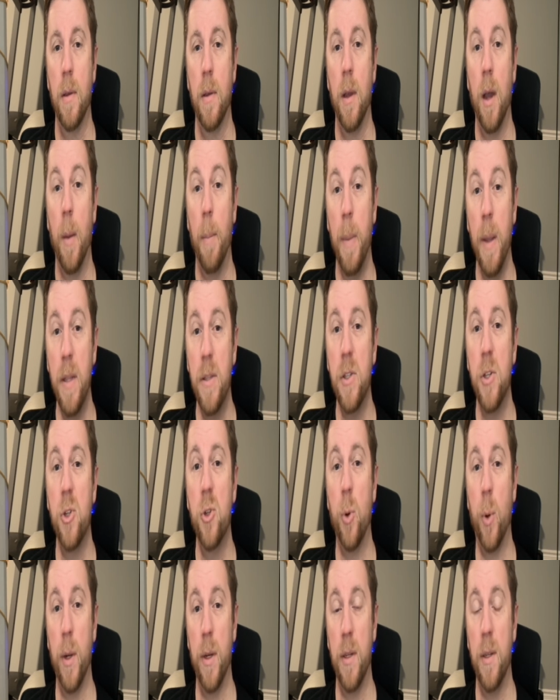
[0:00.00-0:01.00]
A pizza
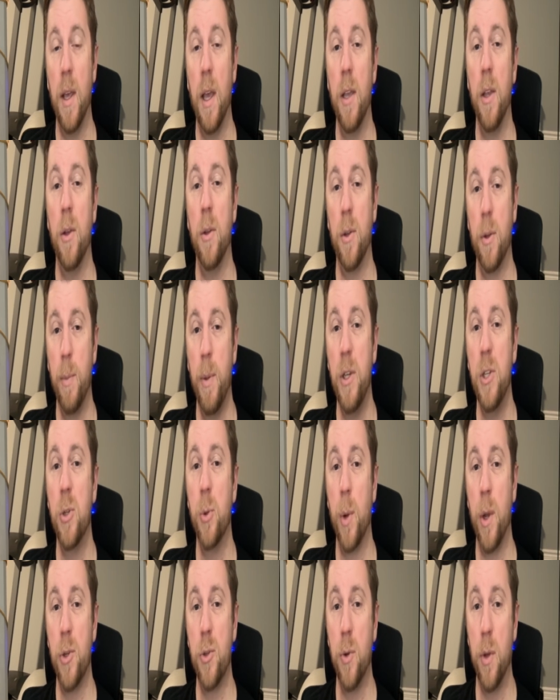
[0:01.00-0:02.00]
joint. Yeah, a pizza
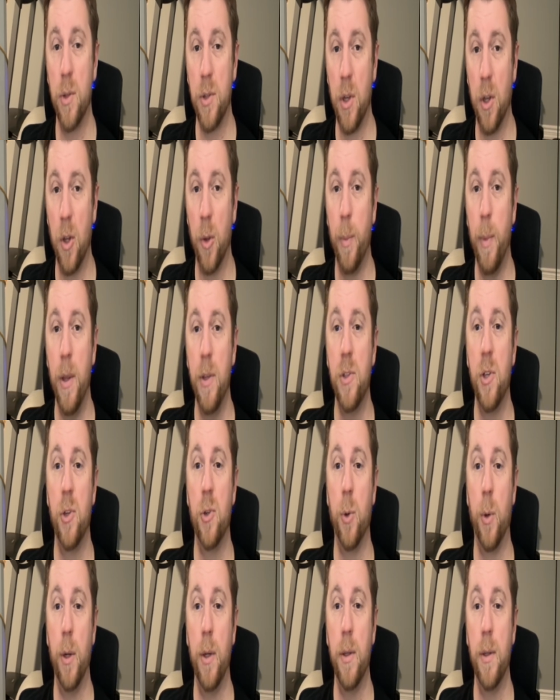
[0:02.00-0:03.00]
restaurant's called a pizza
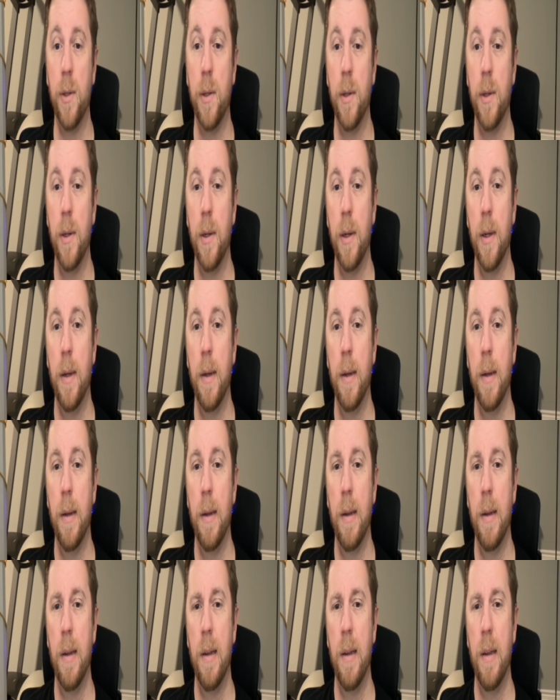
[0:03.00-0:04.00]
joint.
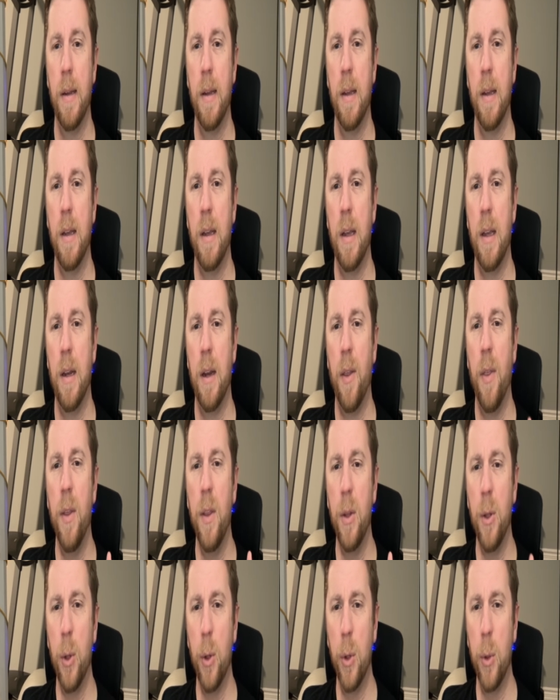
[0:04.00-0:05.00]
And I
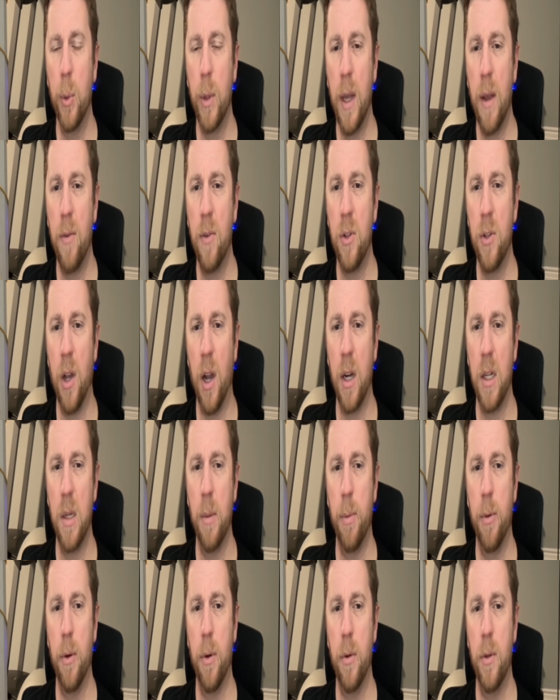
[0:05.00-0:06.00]
think the only one I haven't talked
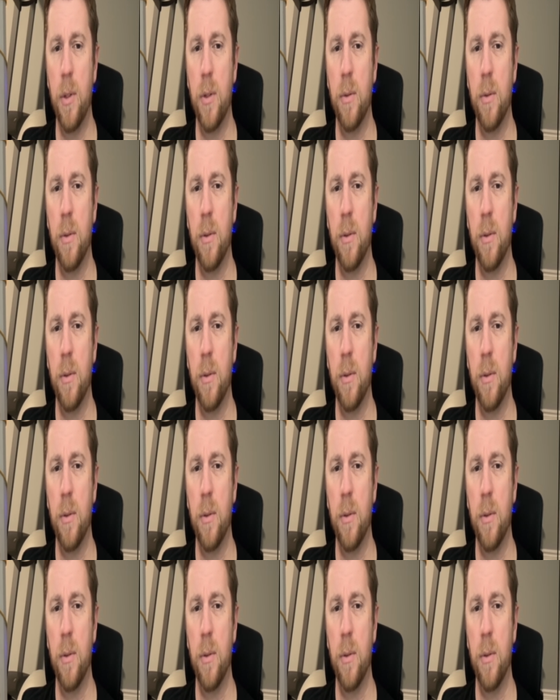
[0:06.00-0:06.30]
about,